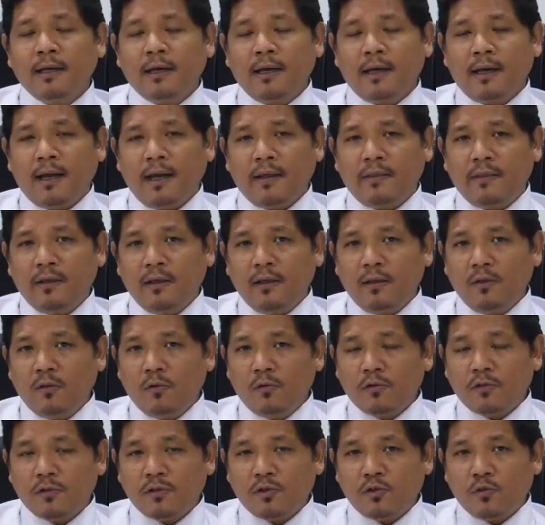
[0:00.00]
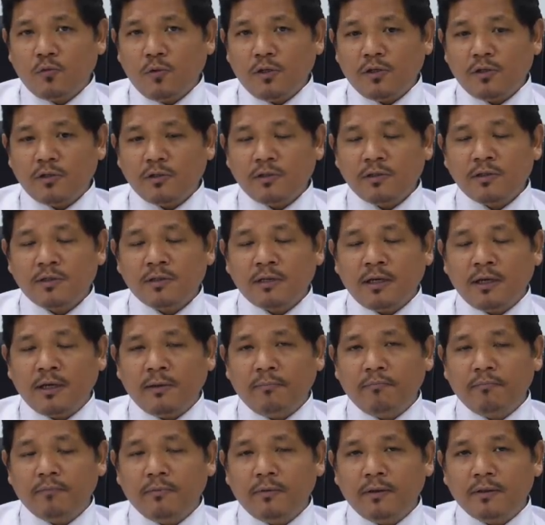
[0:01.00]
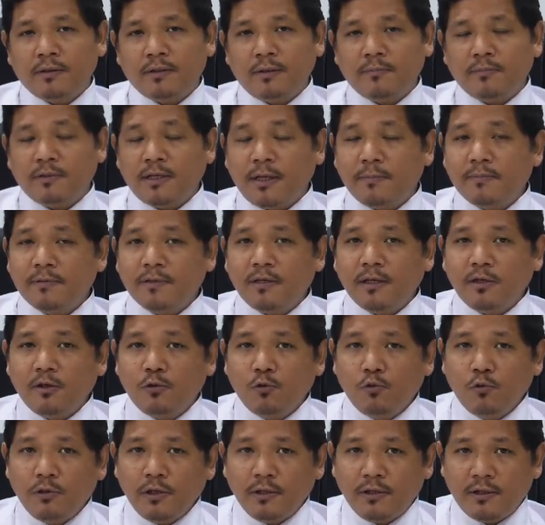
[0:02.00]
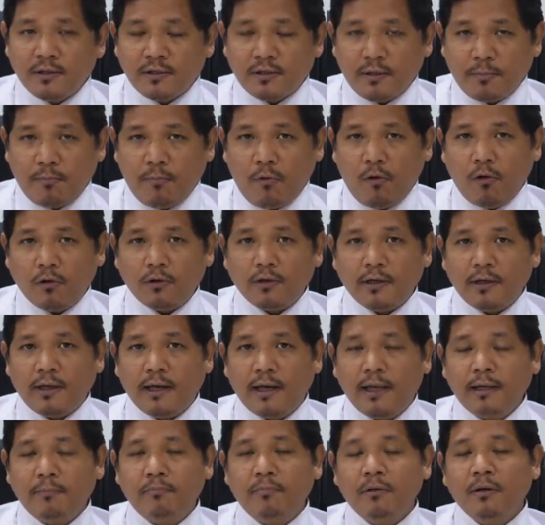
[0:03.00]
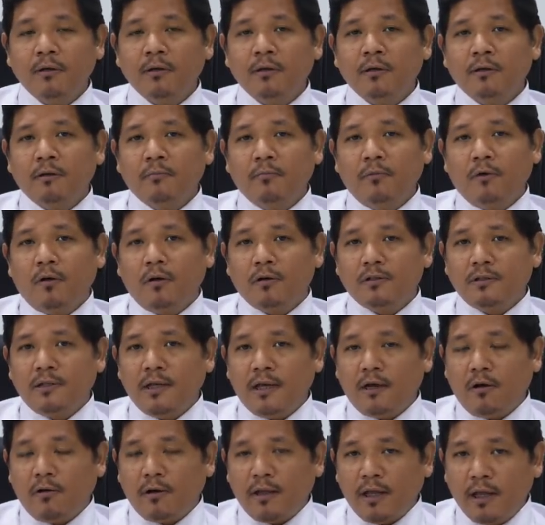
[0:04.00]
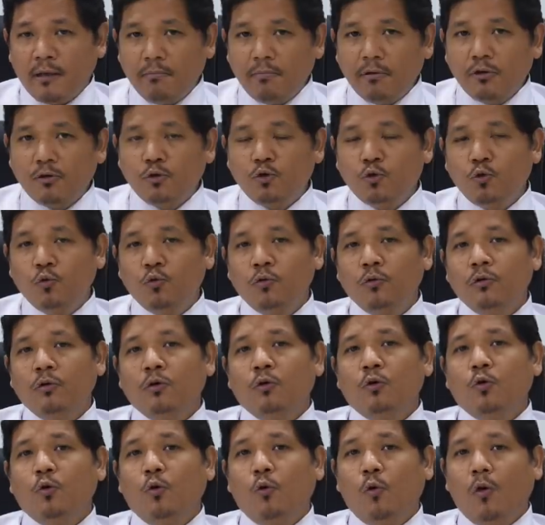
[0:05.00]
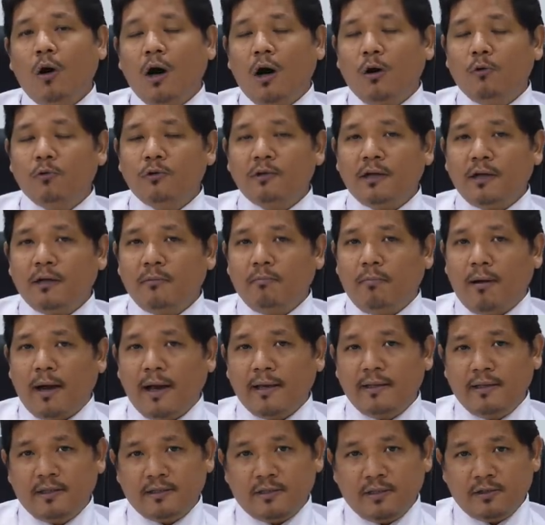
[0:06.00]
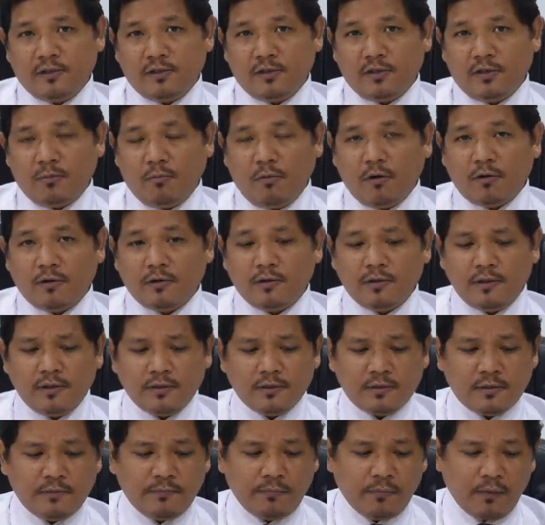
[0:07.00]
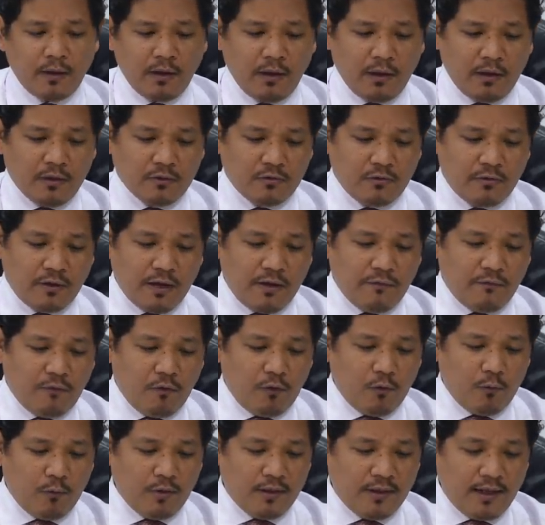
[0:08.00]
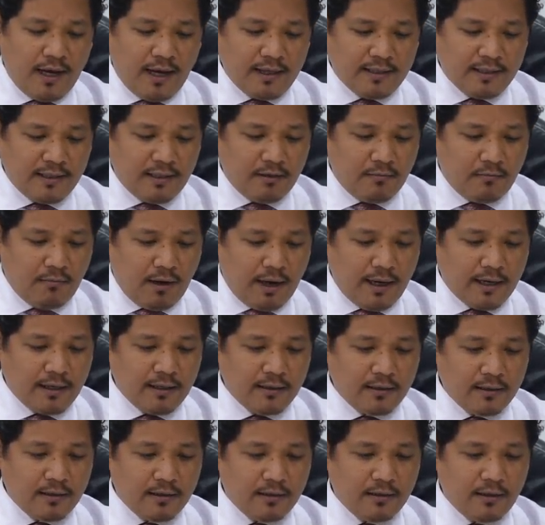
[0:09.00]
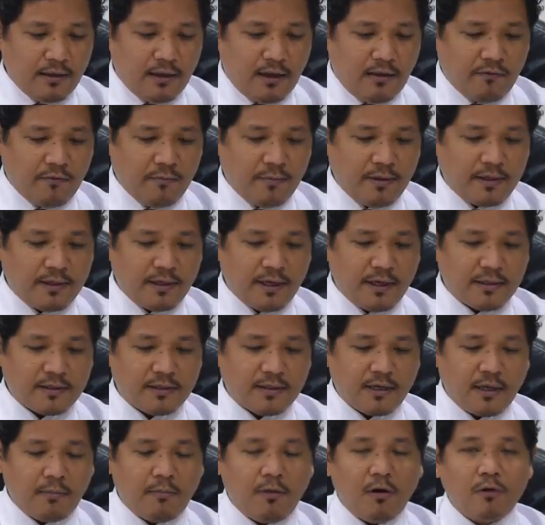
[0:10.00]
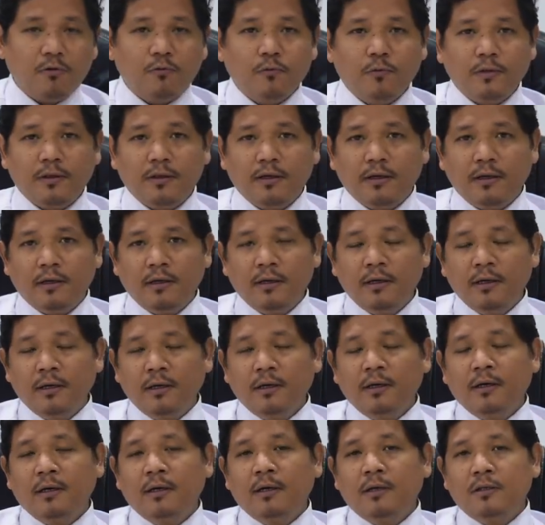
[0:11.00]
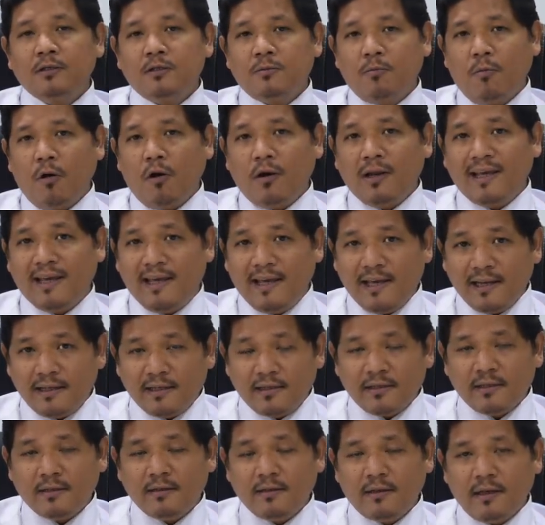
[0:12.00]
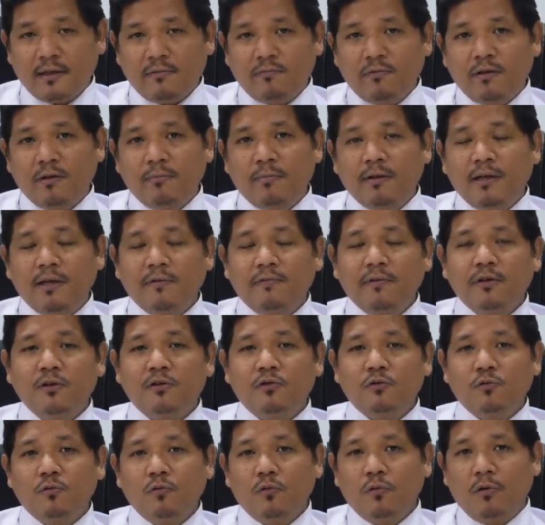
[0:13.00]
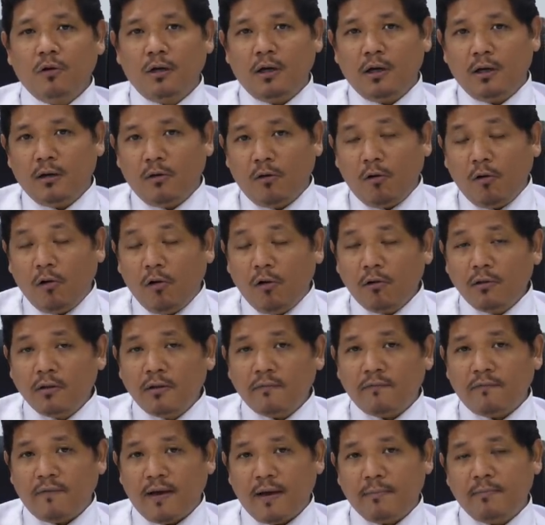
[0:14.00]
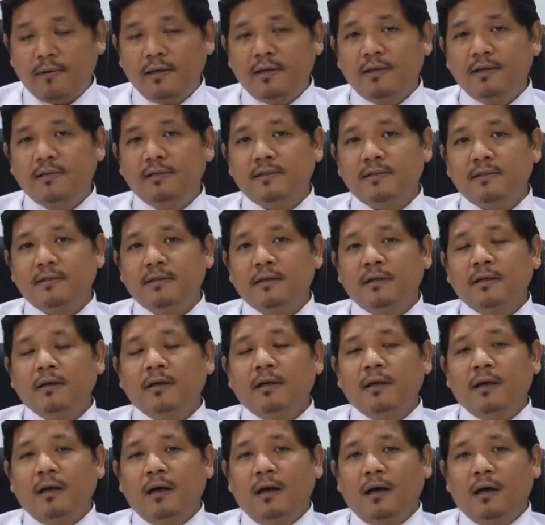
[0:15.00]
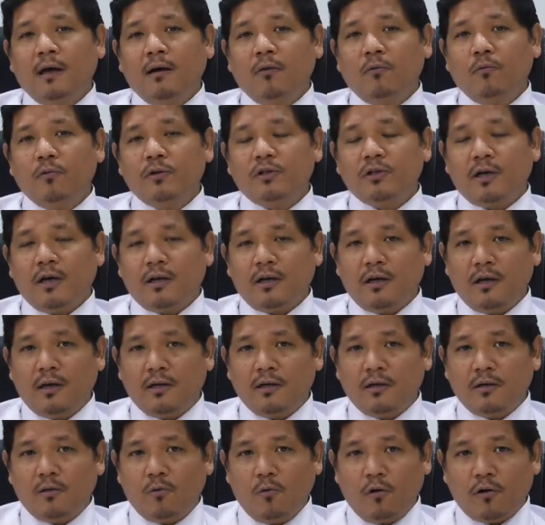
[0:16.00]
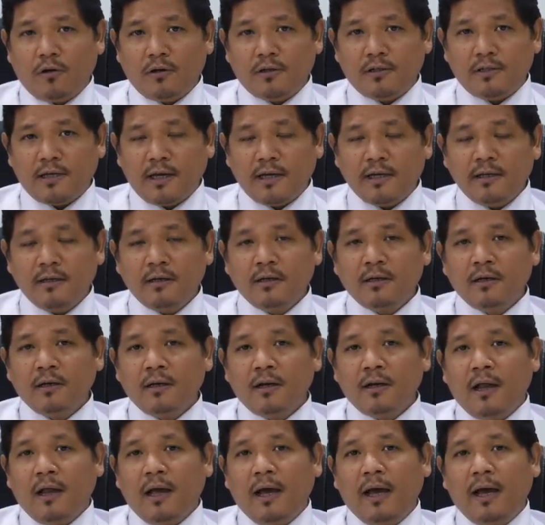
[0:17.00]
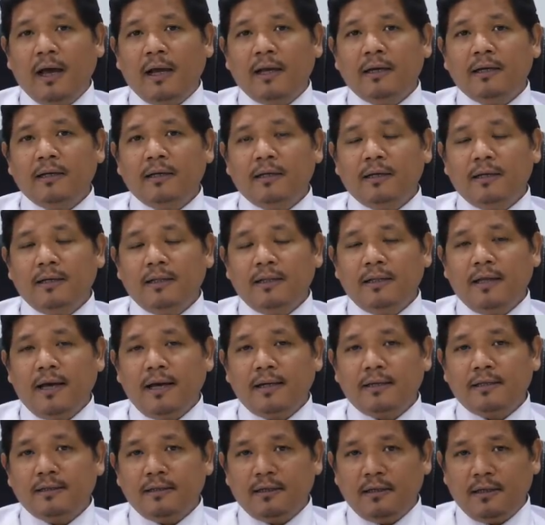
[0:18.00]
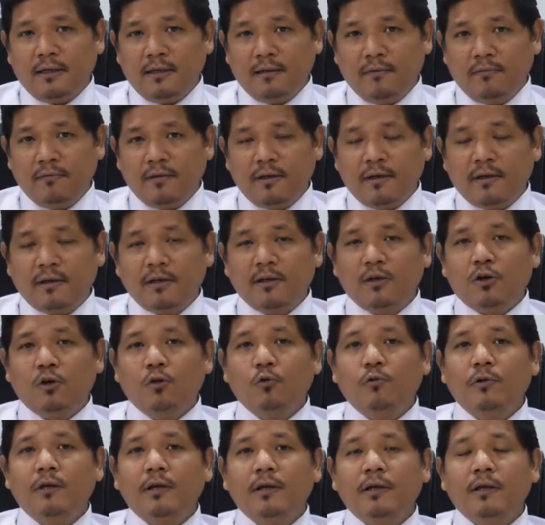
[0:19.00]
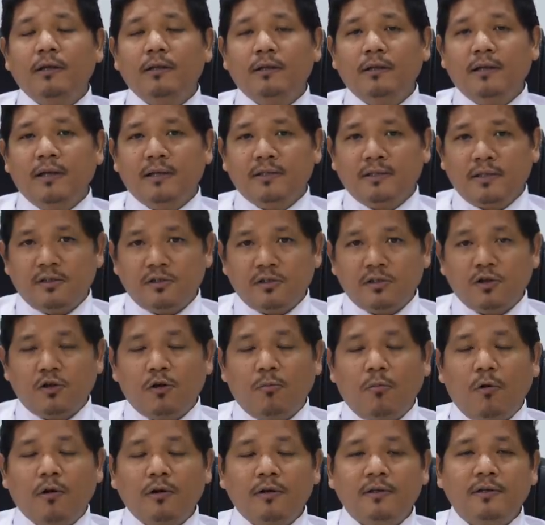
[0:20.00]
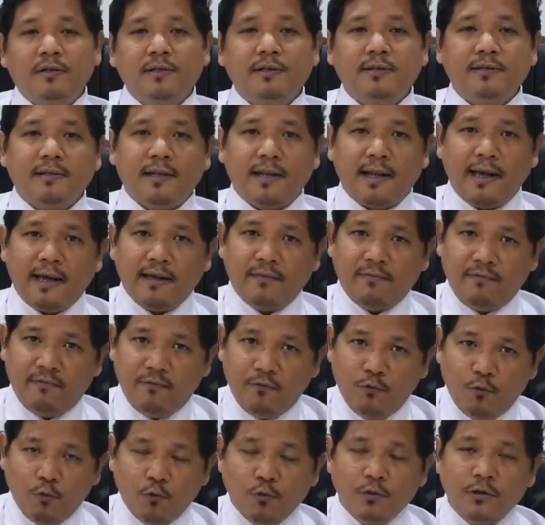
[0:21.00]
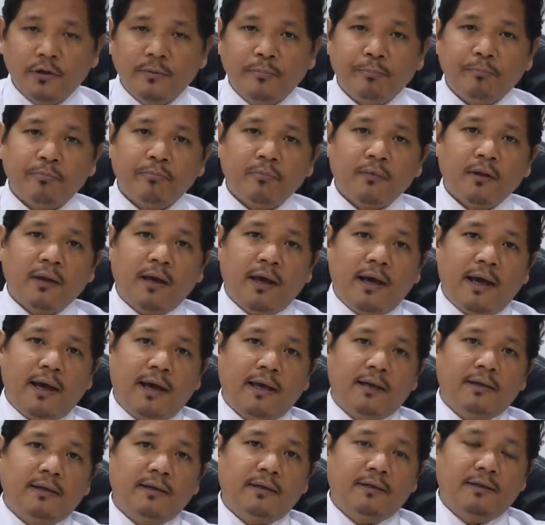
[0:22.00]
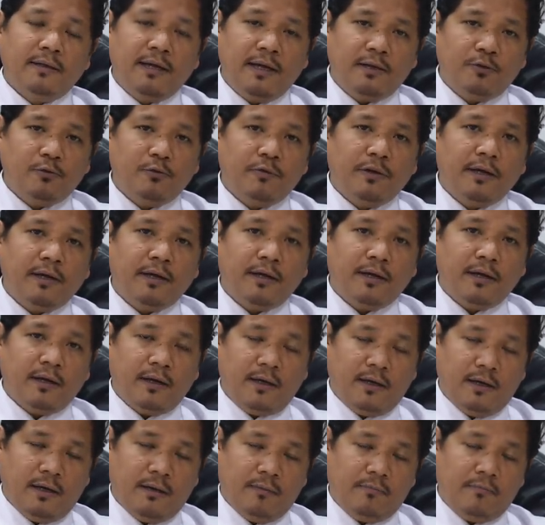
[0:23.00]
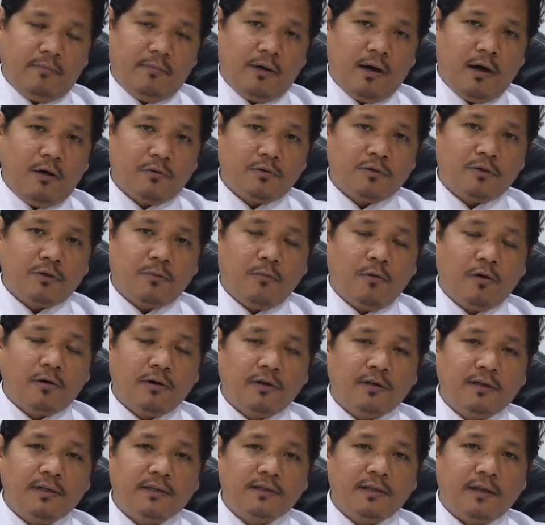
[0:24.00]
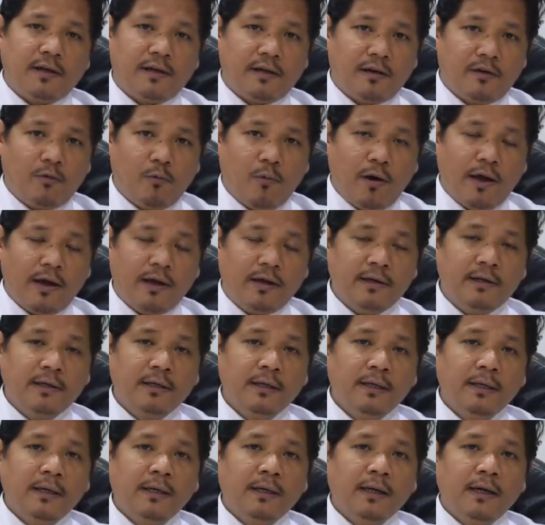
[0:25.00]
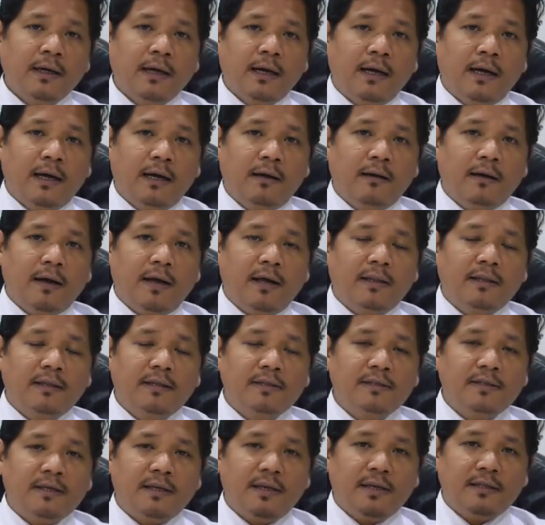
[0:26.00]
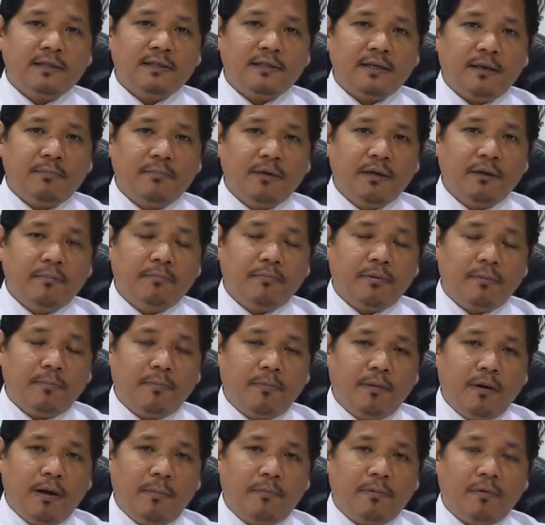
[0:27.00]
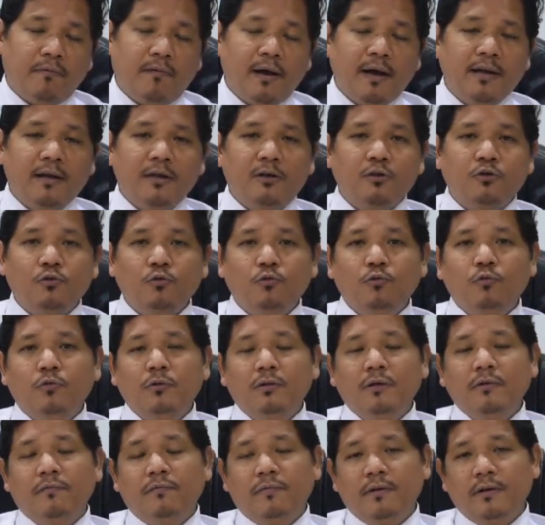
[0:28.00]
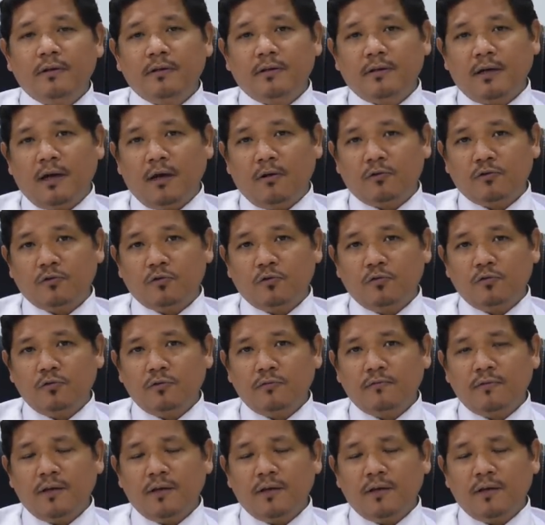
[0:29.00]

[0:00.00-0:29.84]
And I think in those situations, sometimes they do need the support and help because they're not able to go out and buy the essential commodities. So therefore, with that in mind, the government has come out with a small kit that we'll be giving to all the families which are under quarantine. And in that, we are including the essential commodities like food and day-to-day house commodities that are required. And these kits are being provided to different households.